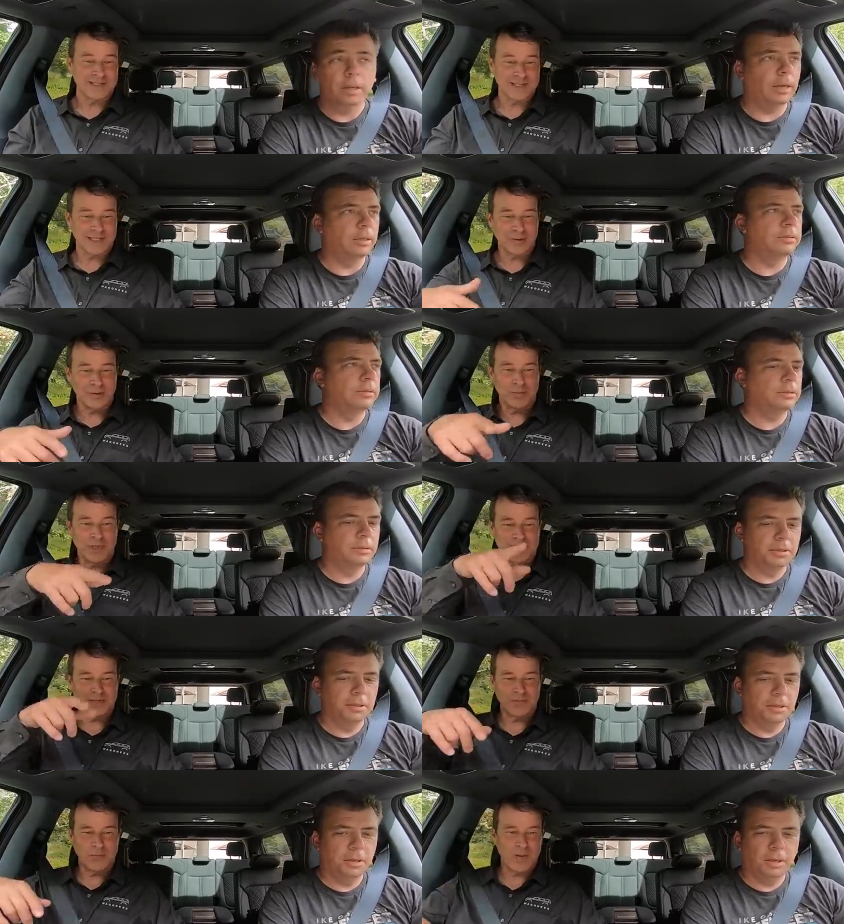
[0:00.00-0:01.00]
Speaker 1: it's yeah. going to do a
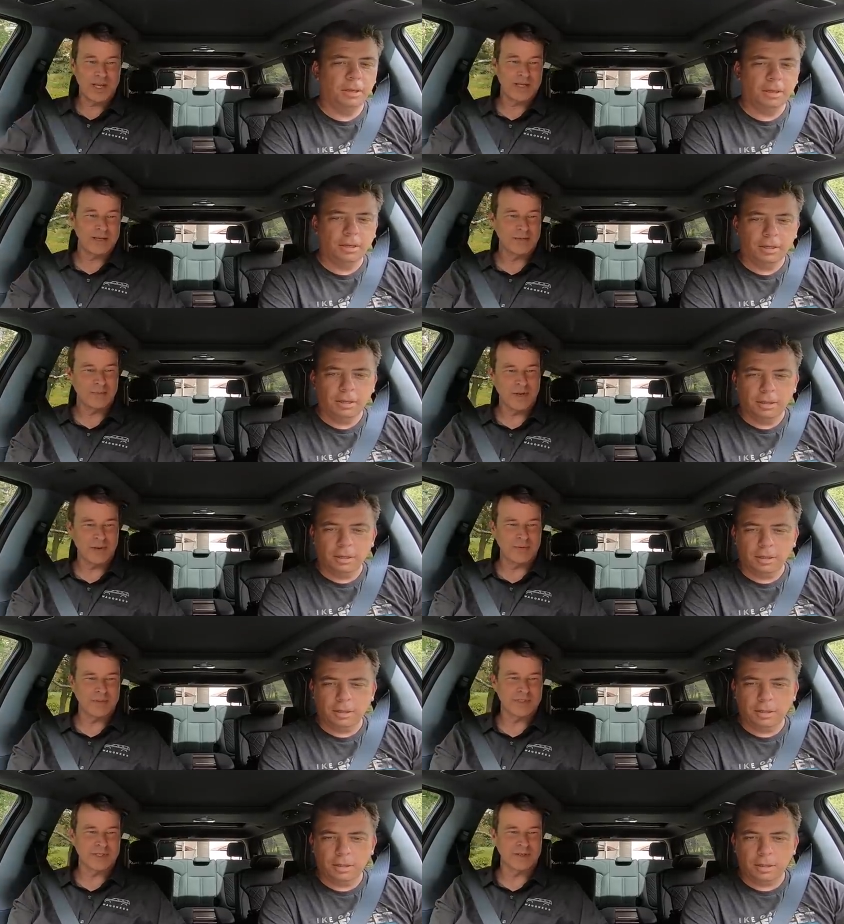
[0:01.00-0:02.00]
bunch of way way
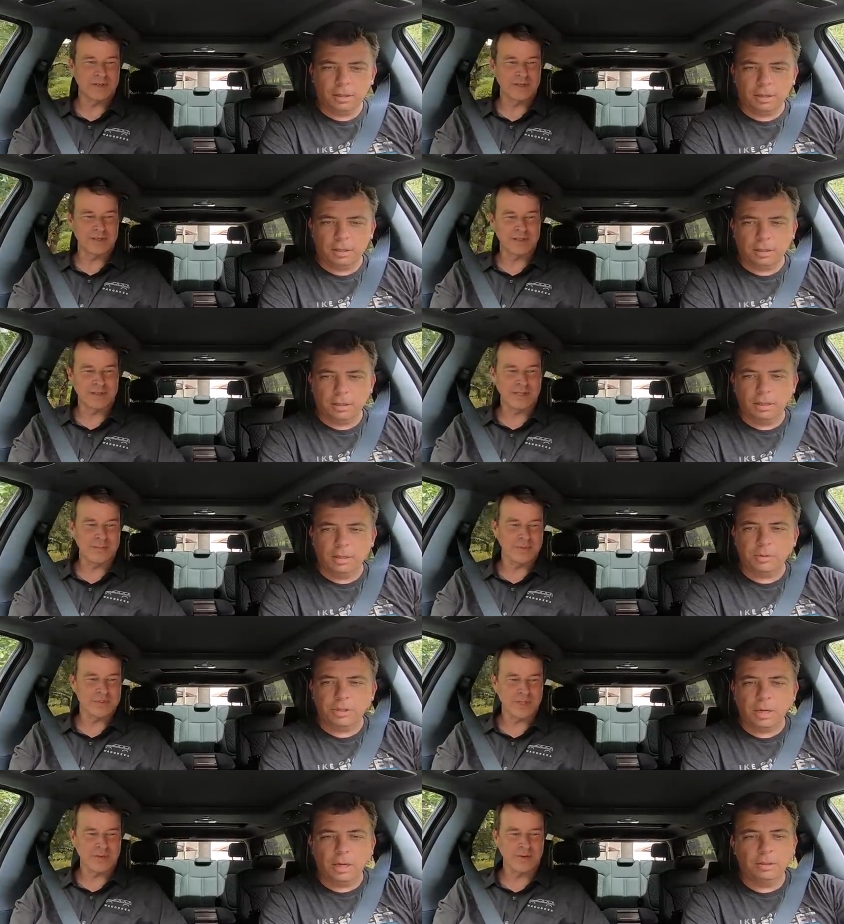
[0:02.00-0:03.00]
routes here to. And
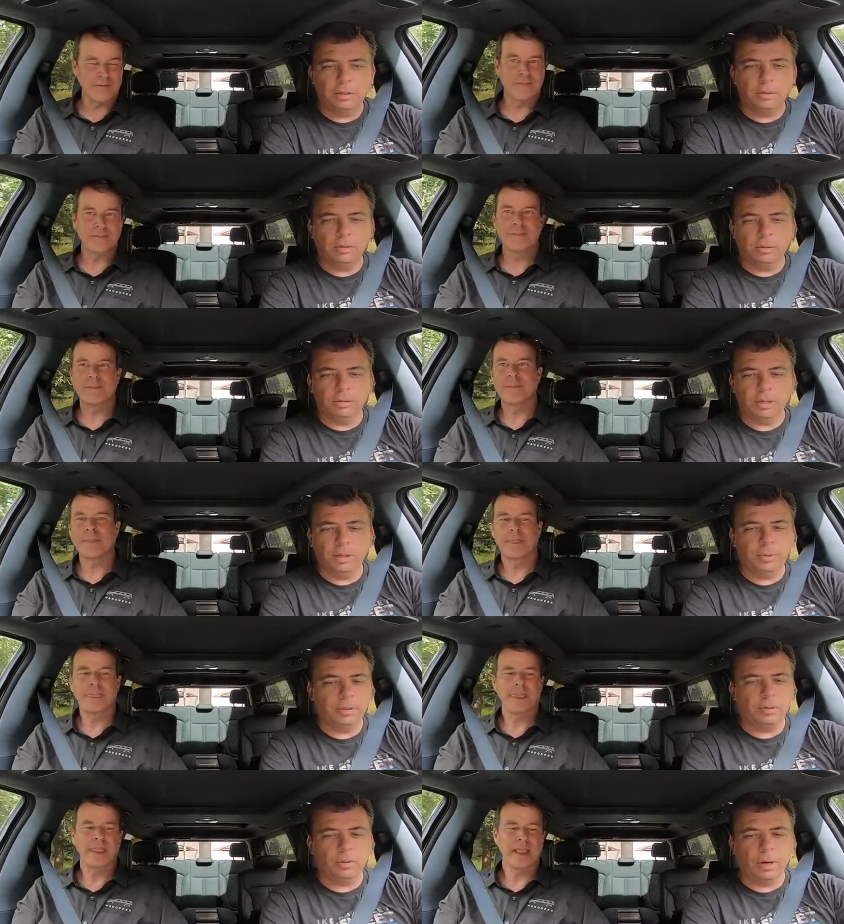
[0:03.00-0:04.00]
I'm trying going. to
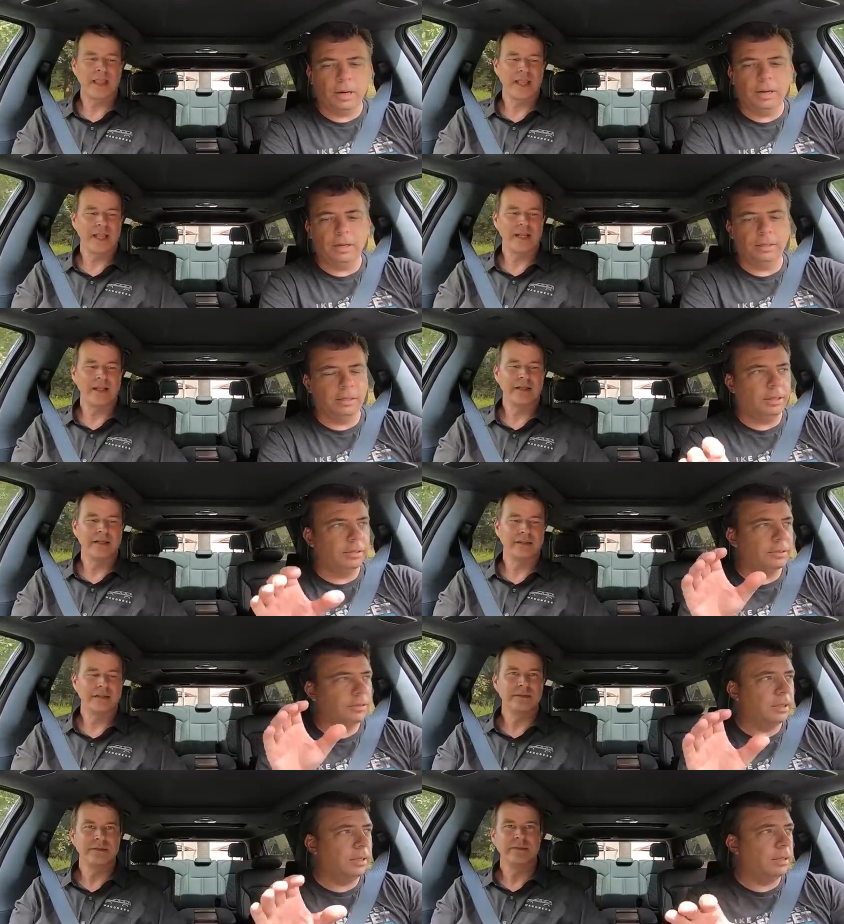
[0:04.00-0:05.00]
keep it quiet
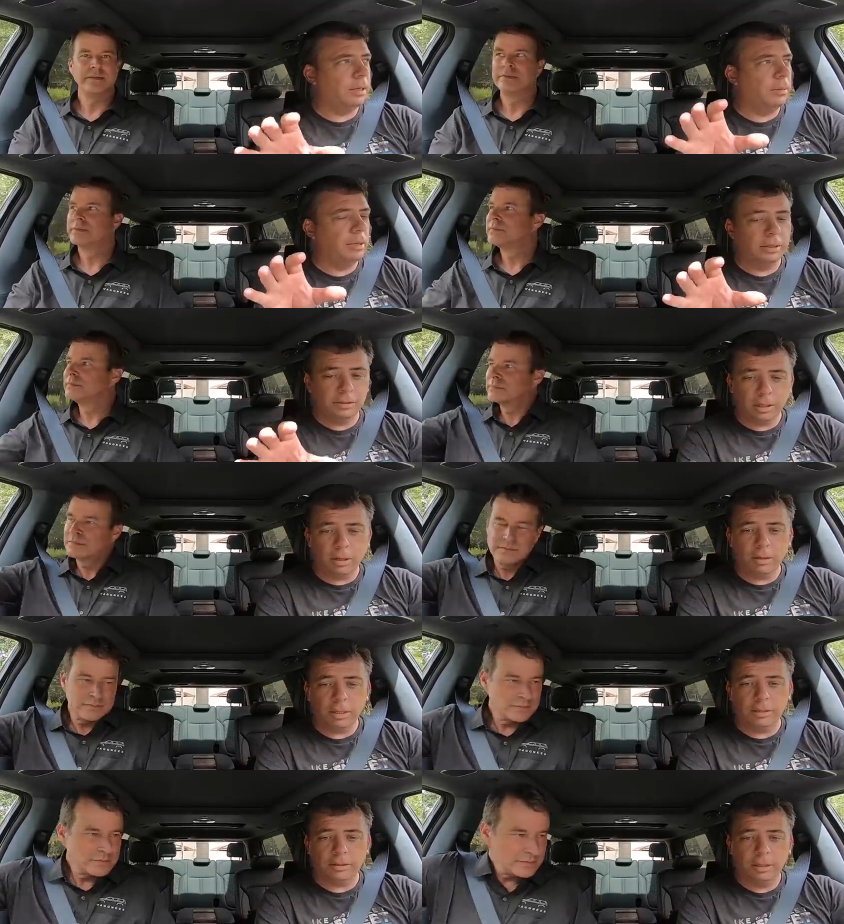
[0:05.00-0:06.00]
as uh, as
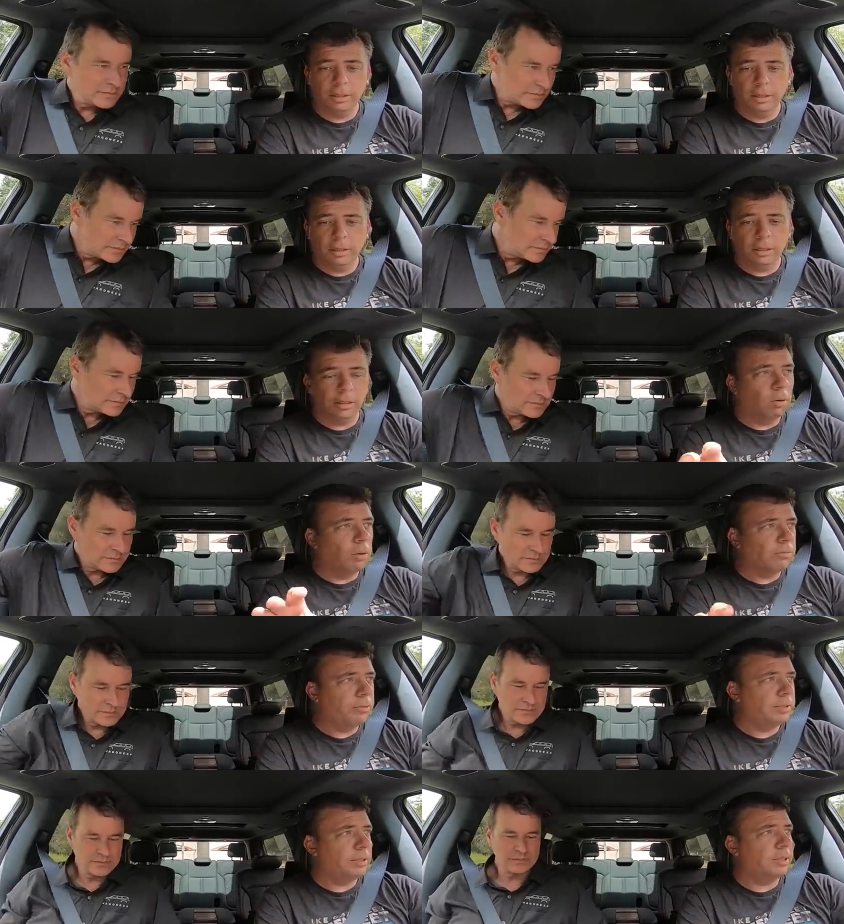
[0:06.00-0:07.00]
long as, you know,
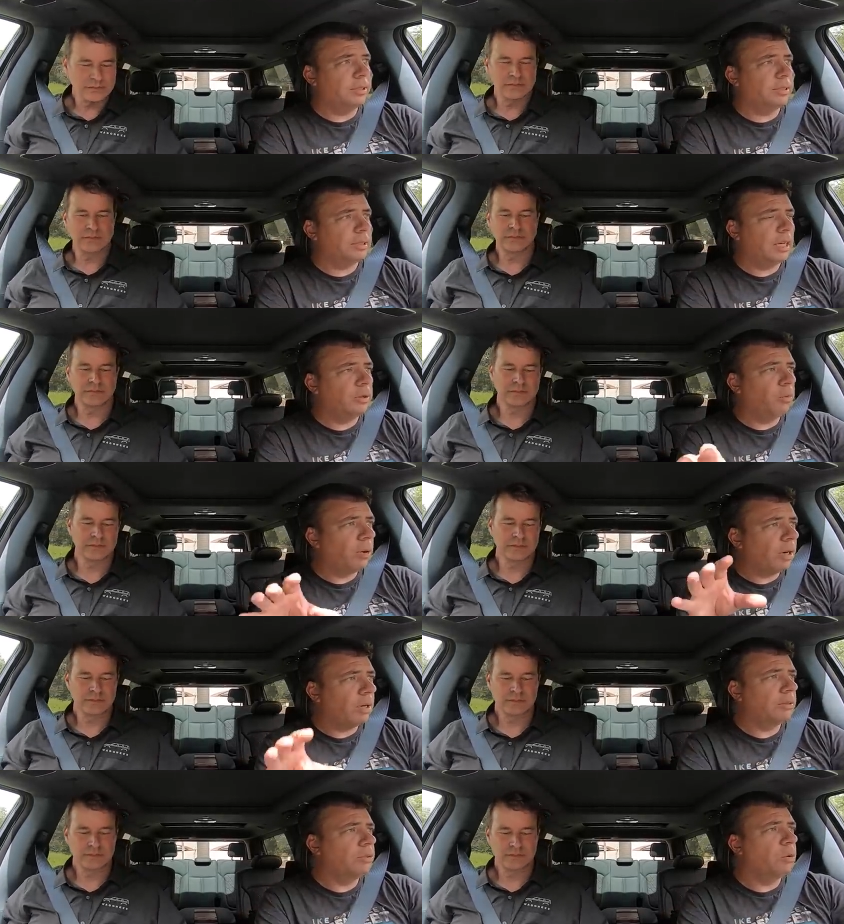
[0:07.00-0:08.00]
this is kind of
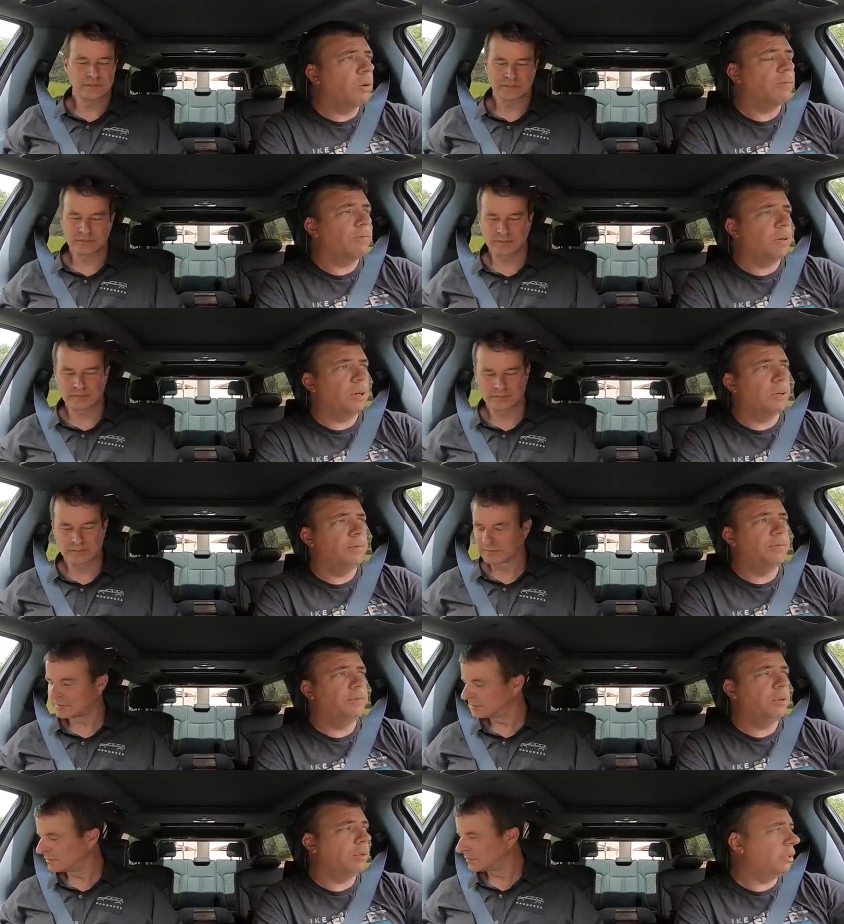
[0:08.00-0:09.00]
where north
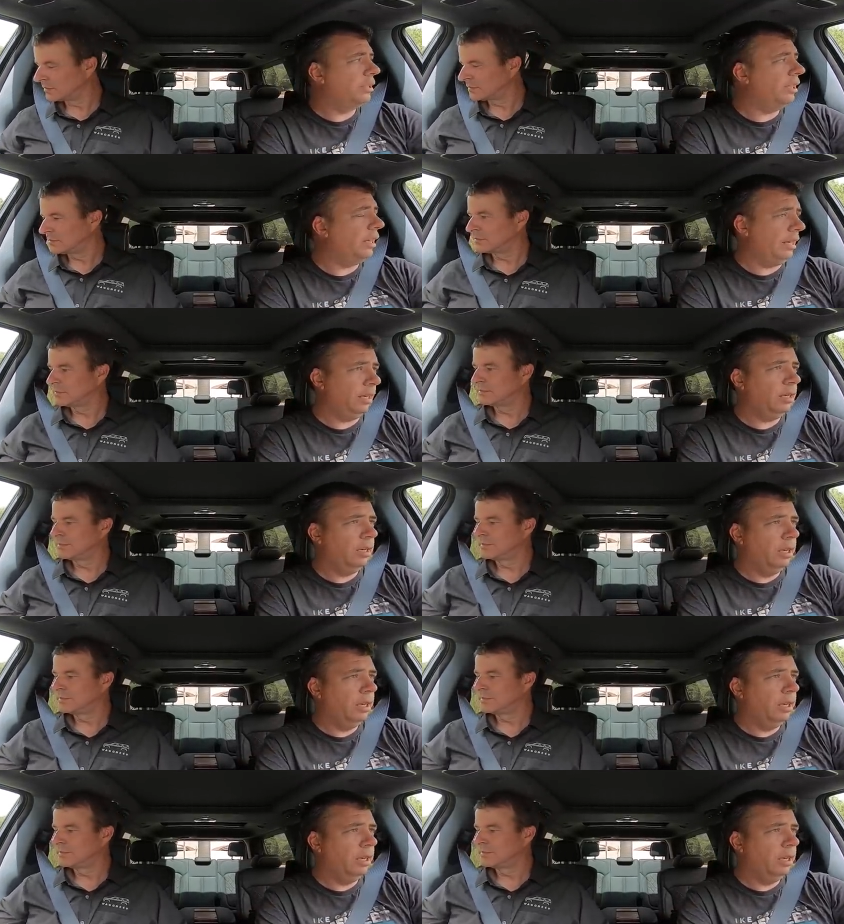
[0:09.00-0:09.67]
of New York City,